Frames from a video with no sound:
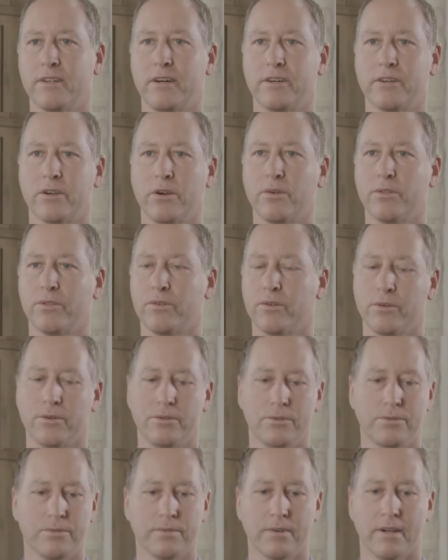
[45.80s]
I'll go
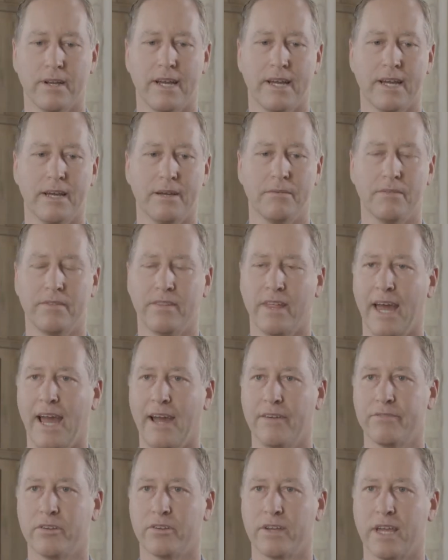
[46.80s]
through the
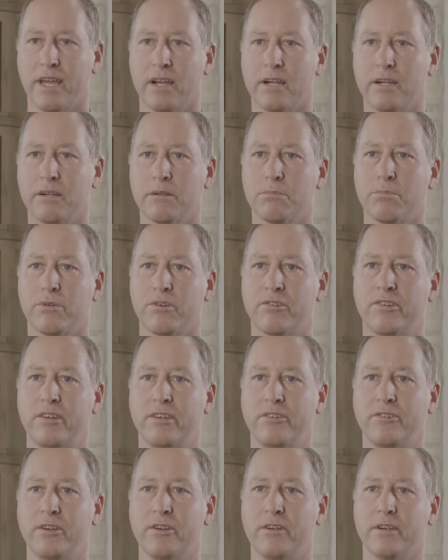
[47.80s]
aftercare
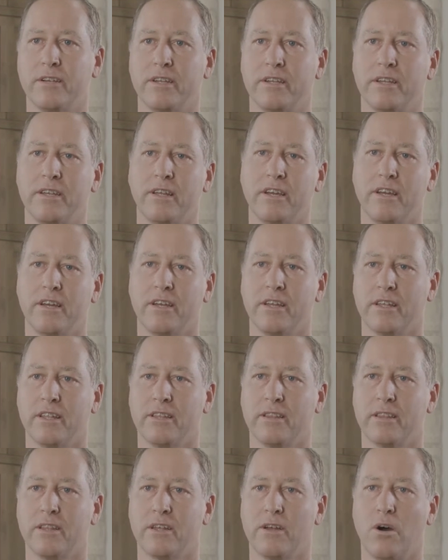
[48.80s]
procedure, and
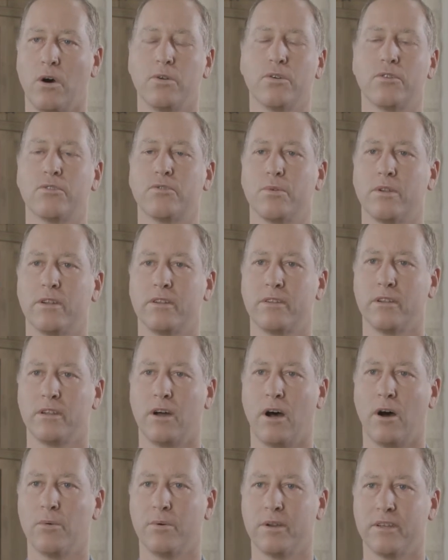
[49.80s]
owners would
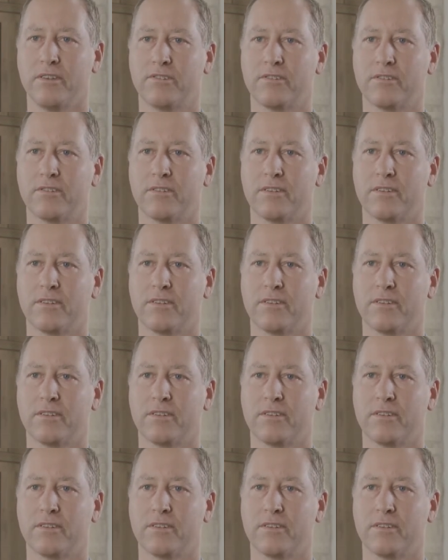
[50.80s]
always